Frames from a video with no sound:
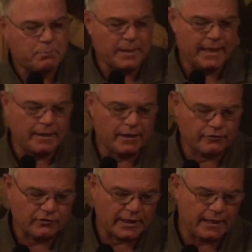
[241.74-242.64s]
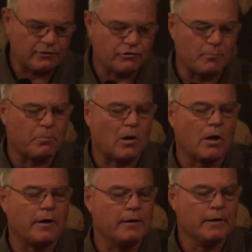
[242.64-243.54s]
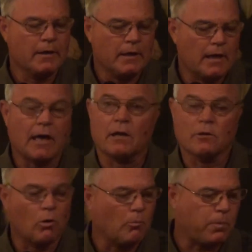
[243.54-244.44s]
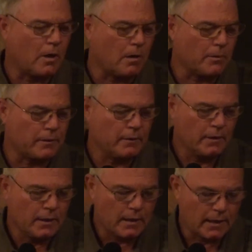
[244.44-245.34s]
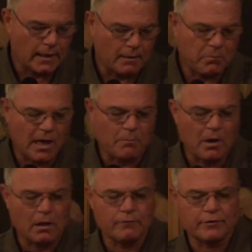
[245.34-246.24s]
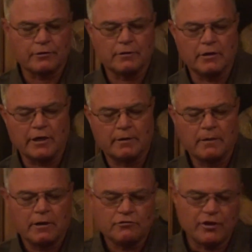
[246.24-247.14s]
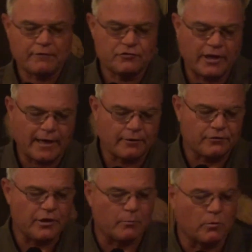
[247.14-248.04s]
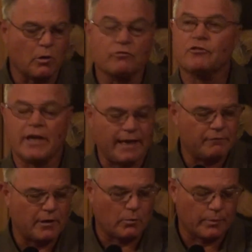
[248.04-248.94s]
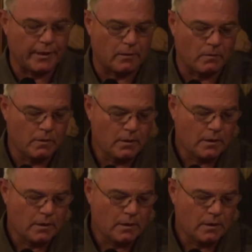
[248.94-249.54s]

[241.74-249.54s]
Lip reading: playing in this league, Jim Barr, Lowell Palmer, Bob Alder, Jeff Chandler, Tim Roach, Dave Del Rio,